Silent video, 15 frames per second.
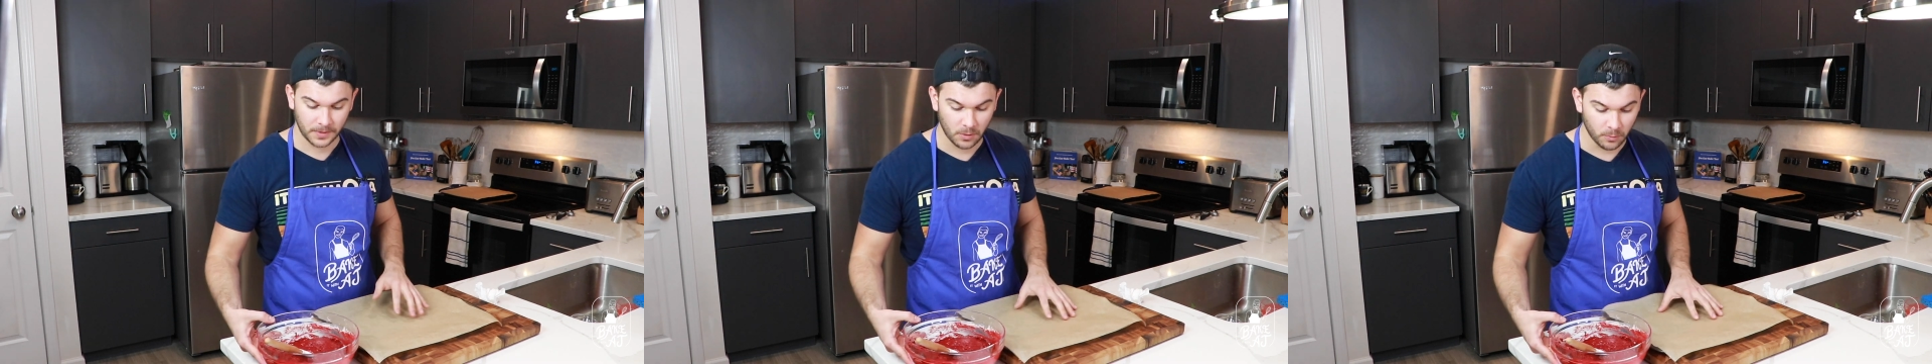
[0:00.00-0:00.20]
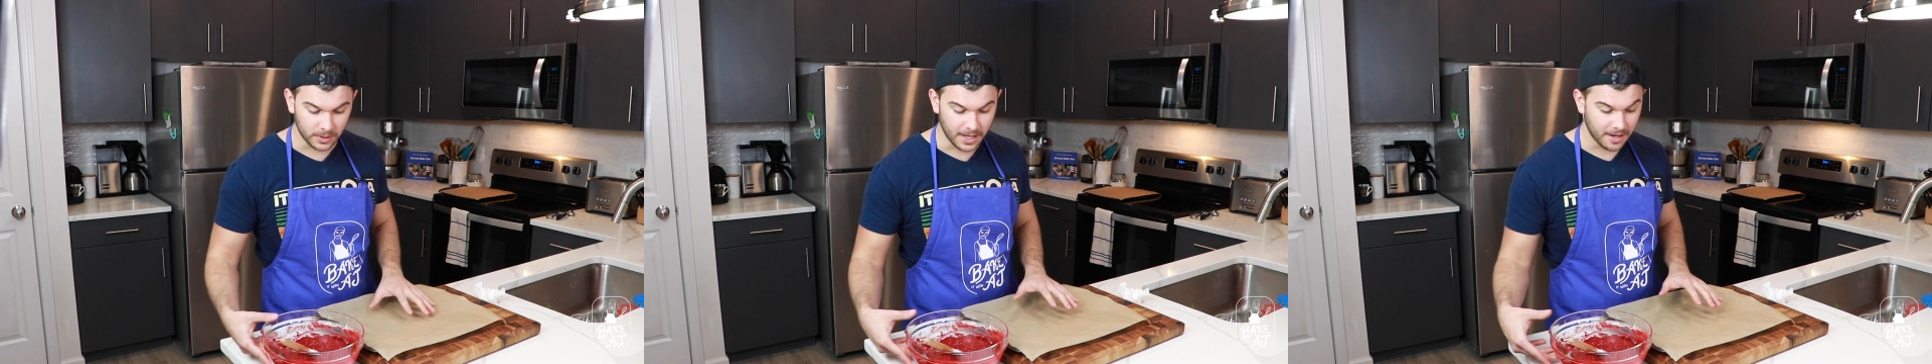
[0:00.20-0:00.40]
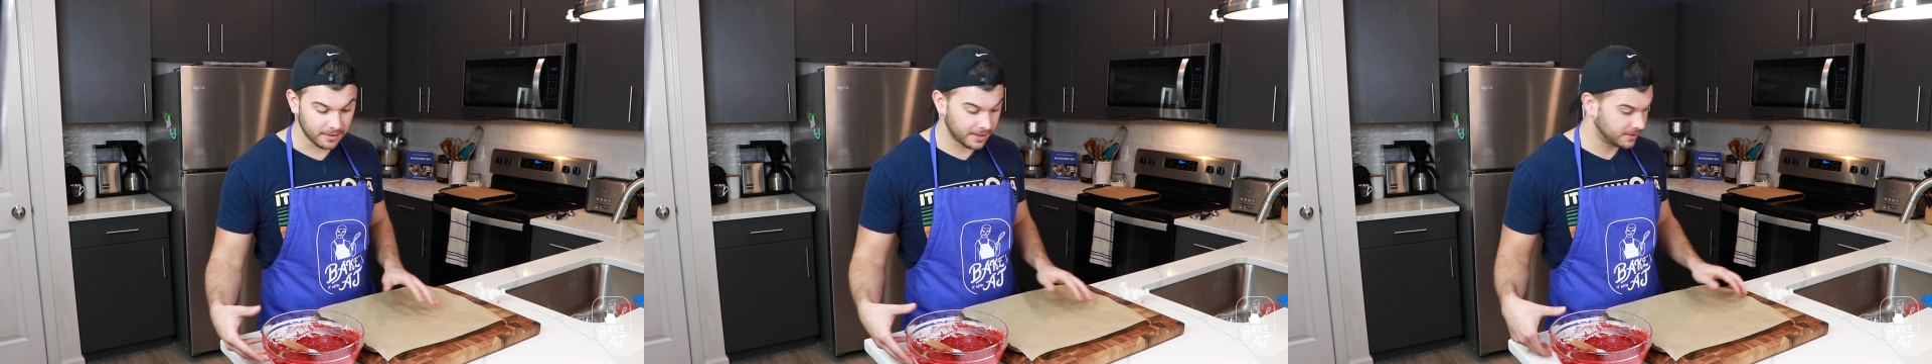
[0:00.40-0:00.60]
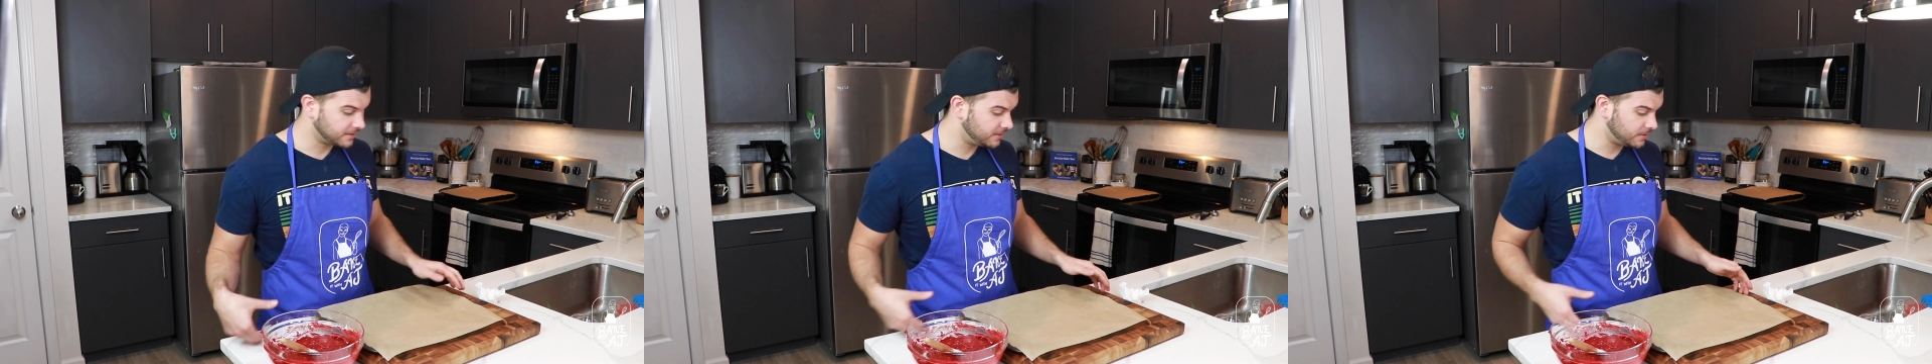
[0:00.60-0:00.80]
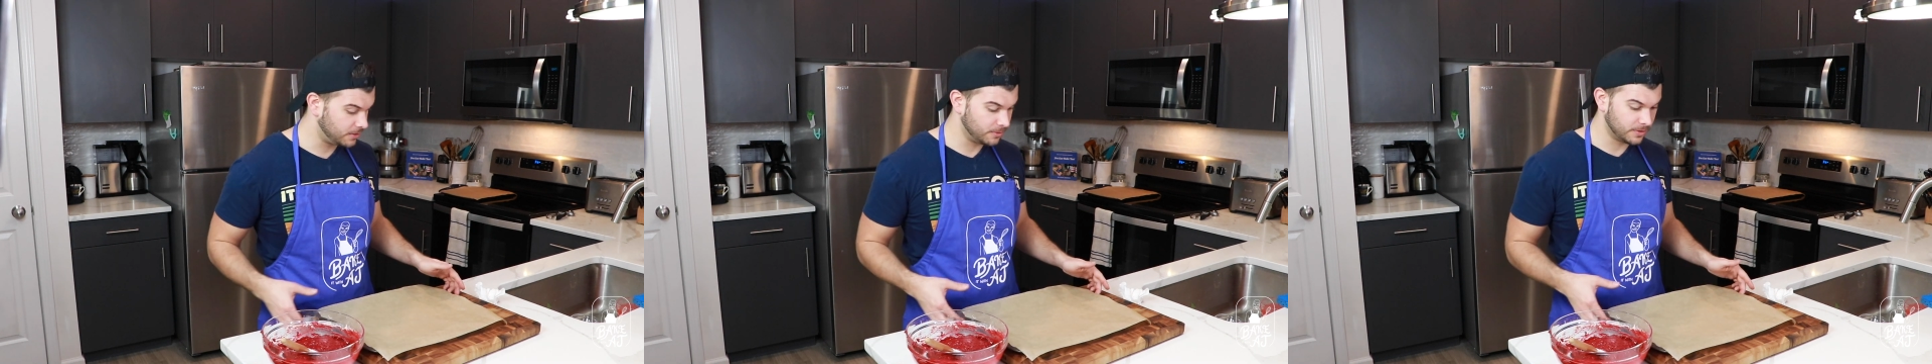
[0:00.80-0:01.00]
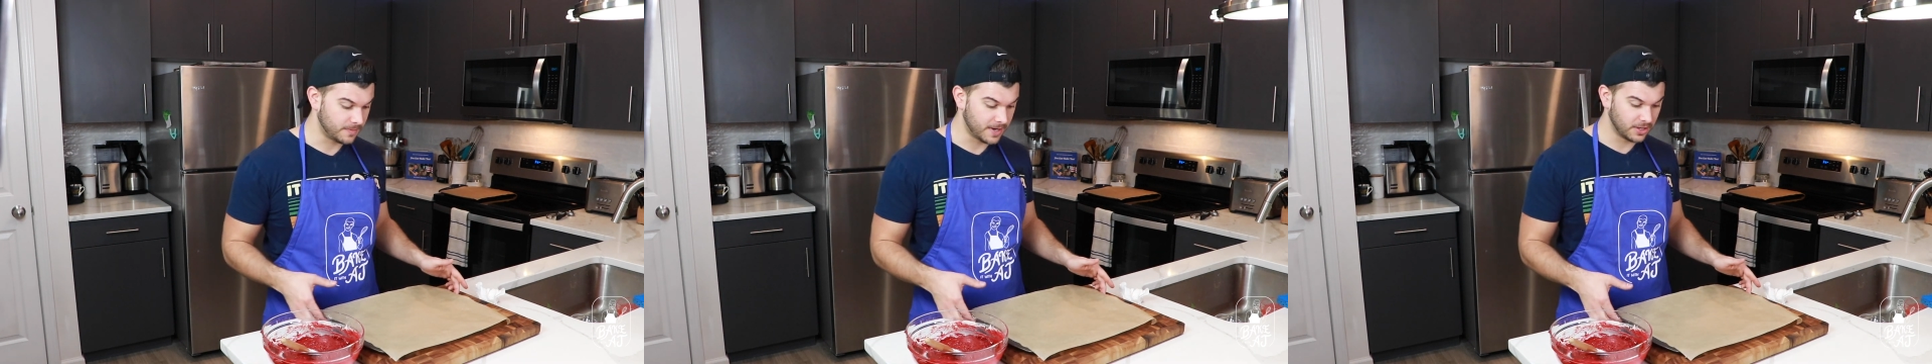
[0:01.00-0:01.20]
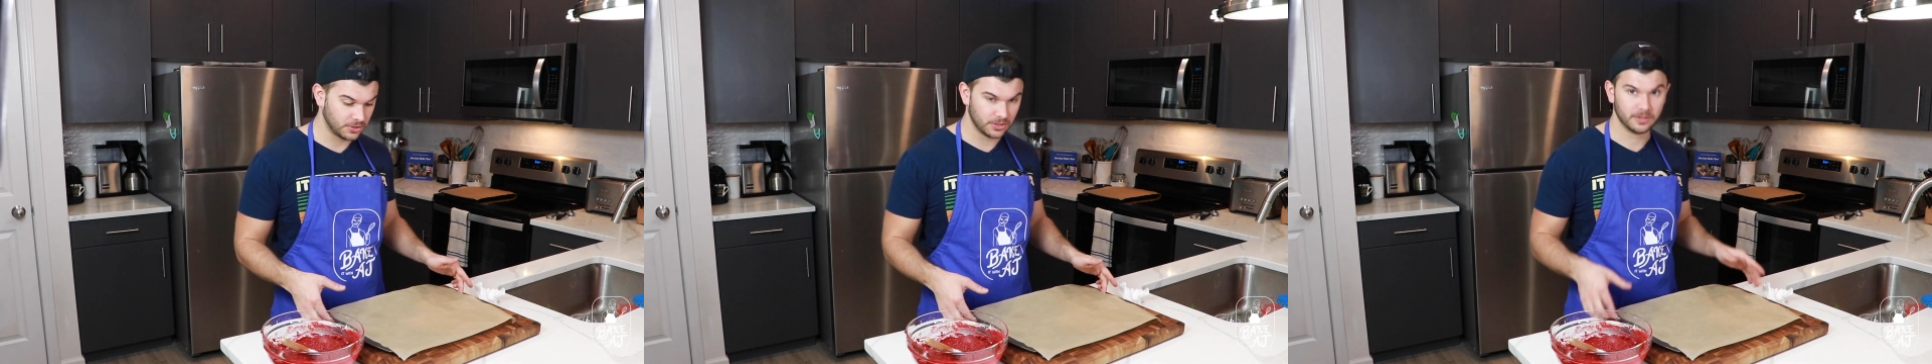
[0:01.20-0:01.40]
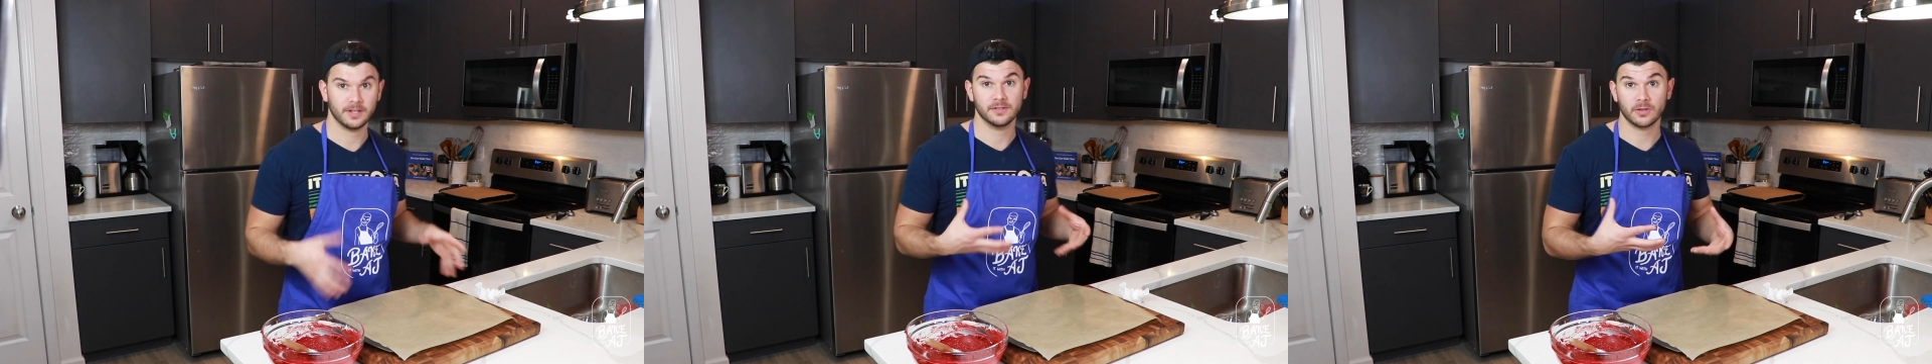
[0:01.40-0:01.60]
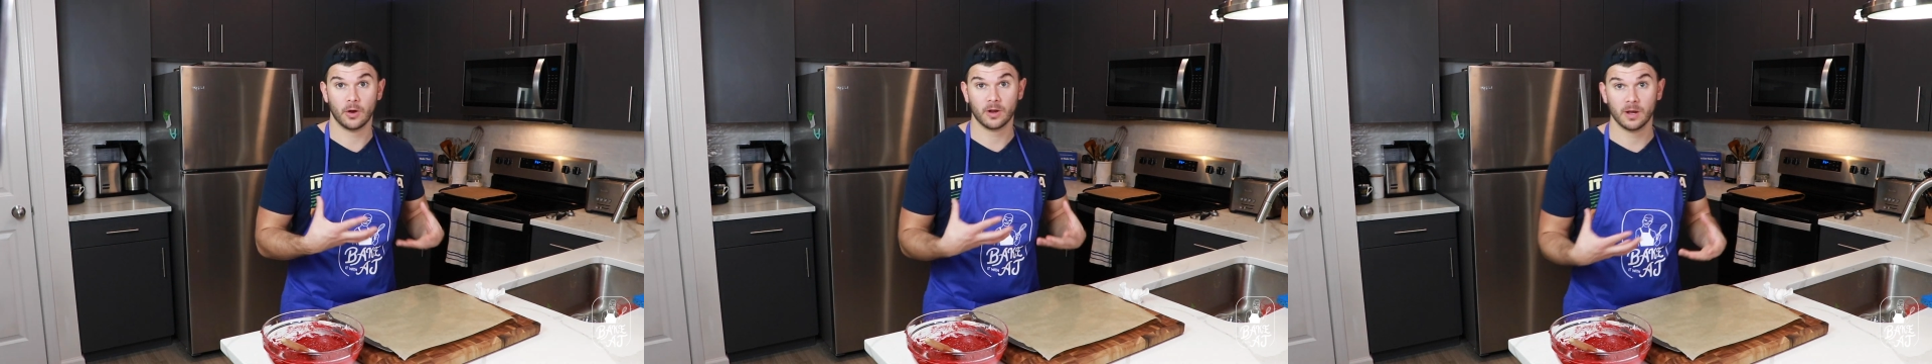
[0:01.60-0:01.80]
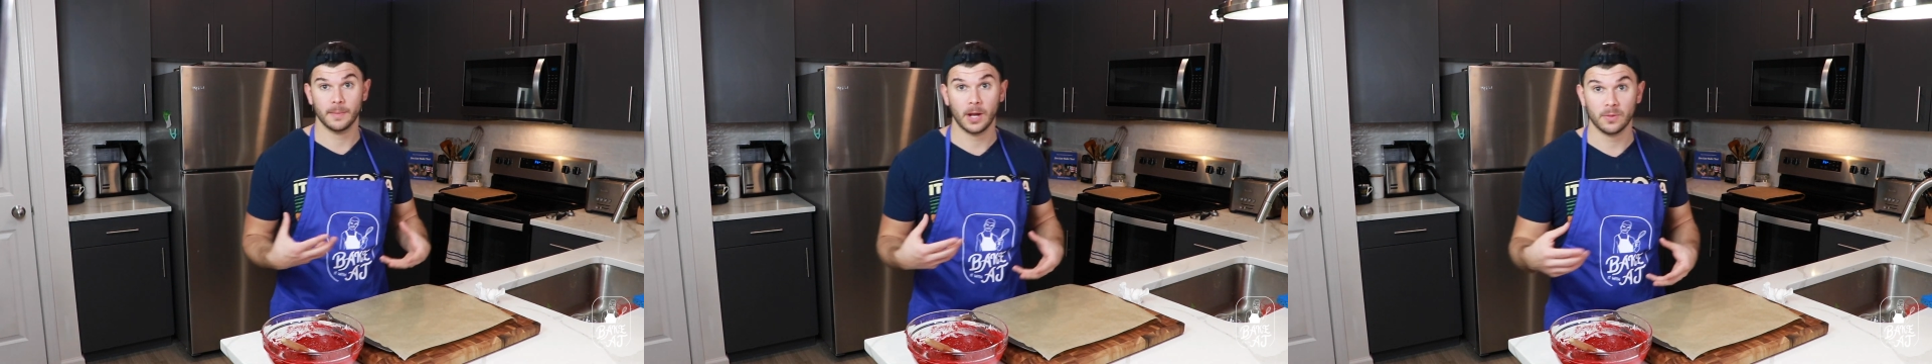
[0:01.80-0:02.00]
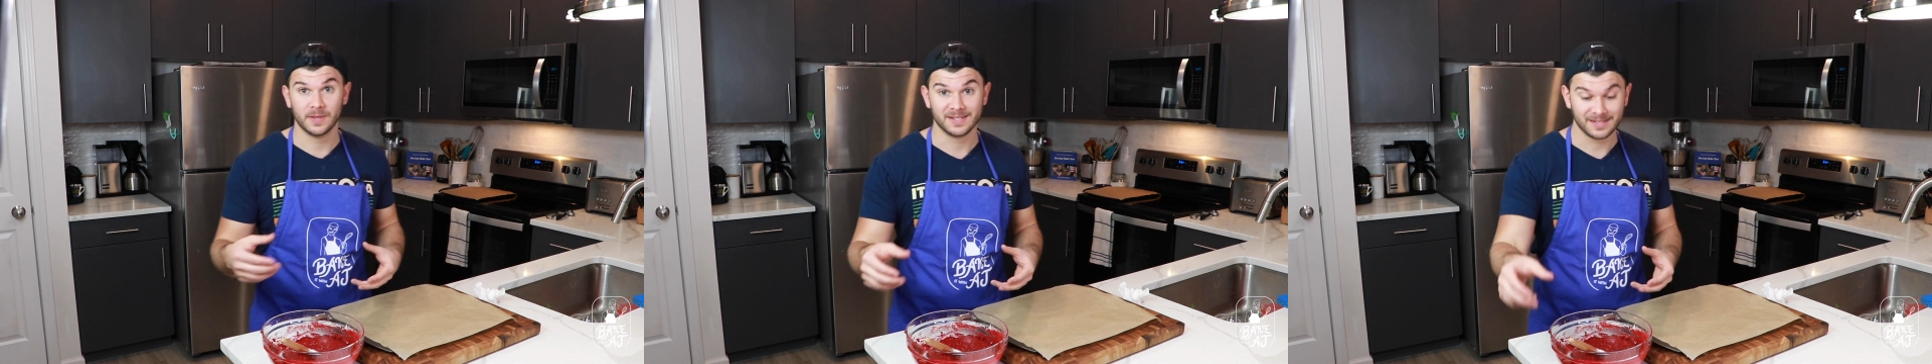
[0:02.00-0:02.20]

what I like to do to make sure these all come out the